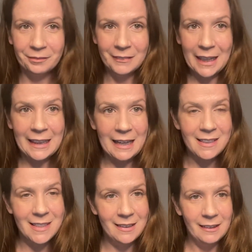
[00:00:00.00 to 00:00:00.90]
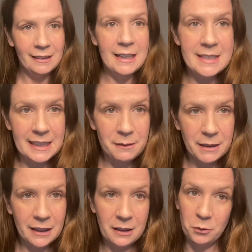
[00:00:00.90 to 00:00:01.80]
Hey guys, it's
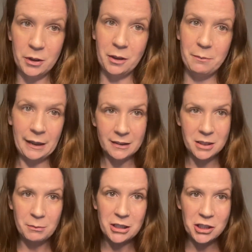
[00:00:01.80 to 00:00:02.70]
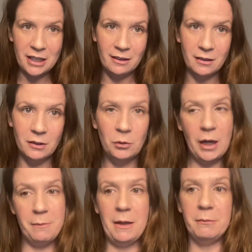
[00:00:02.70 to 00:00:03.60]
Amy and welcome back to my channel.
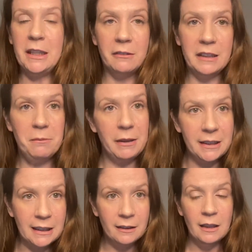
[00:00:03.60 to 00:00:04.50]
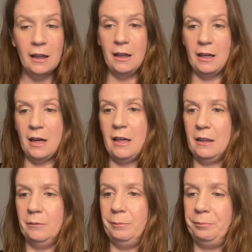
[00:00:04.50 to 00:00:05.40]
I'm at Mean Green Bunny.
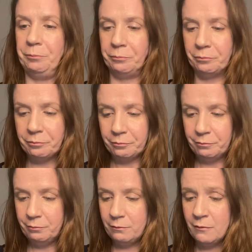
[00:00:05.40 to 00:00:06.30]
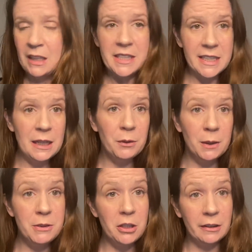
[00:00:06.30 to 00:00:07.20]
Today we're going
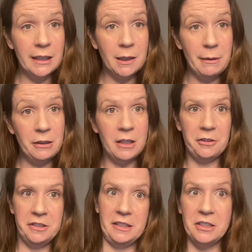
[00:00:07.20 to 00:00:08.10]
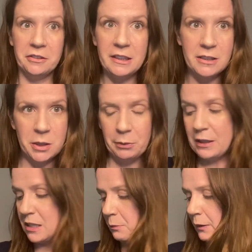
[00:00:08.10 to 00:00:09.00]
to be talking about another sunscreen.
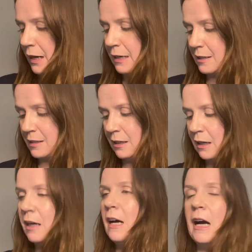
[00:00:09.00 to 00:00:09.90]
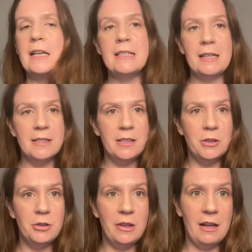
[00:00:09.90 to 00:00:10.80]
Surprise, surprise. I tend to
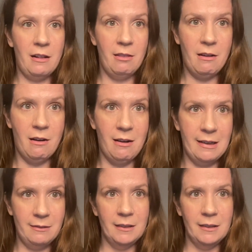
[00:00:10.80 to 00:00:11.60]
do that a lot,